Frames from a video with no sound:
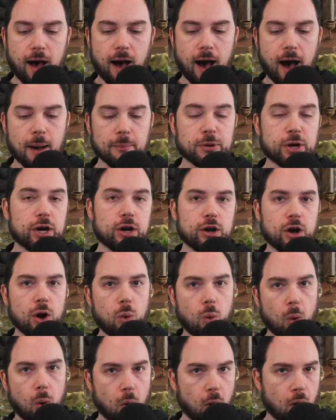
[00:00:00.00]
I'm going to
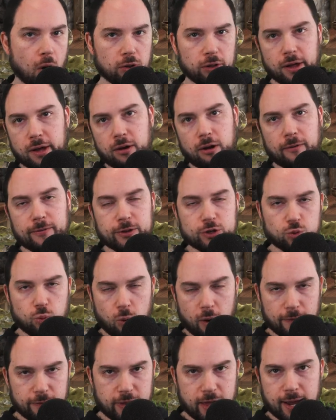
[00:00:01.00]
go all in on this
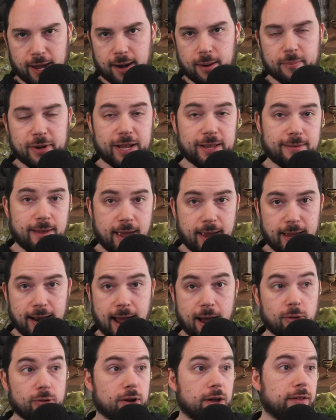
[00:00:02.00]
one thing and I'm going to take it
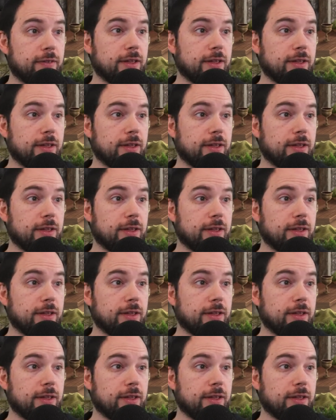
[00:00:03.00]
out.